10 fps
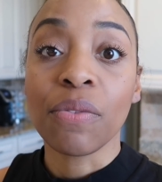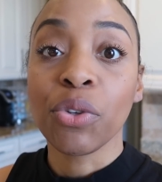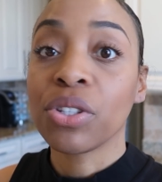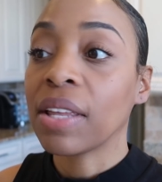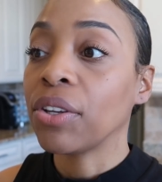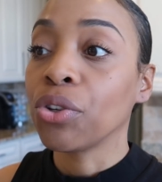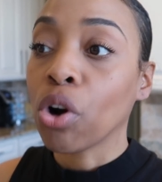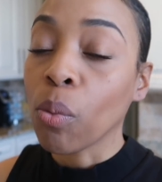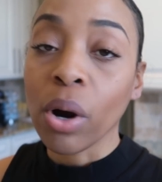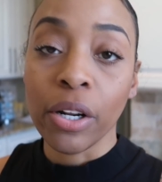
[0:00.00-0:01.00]
If you say that you
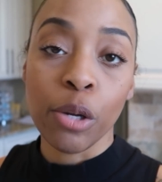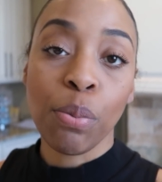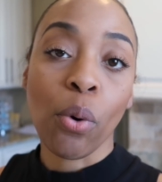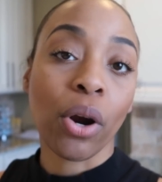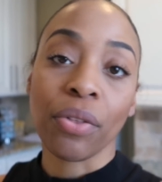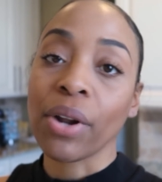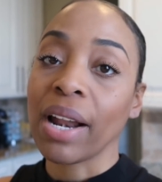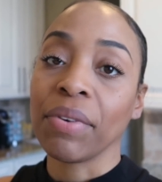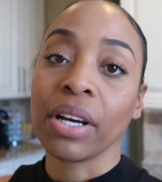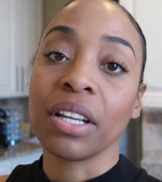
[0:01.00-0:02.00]
don't want any pork, they're not
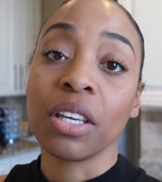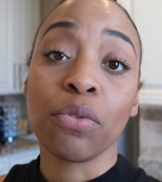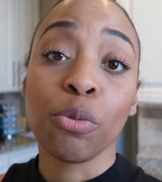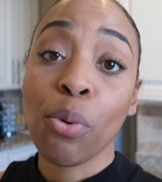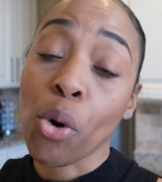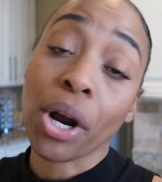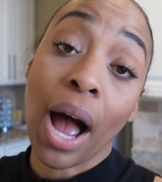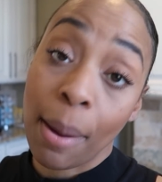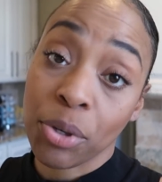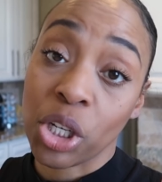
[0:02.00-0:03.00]
even going to give you pork
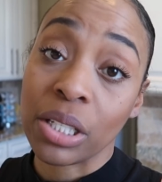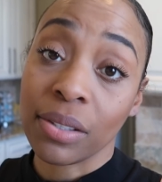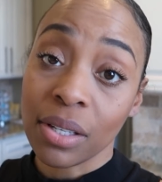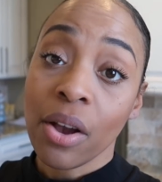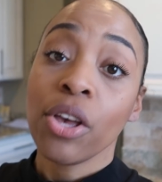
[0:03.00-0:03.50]
options.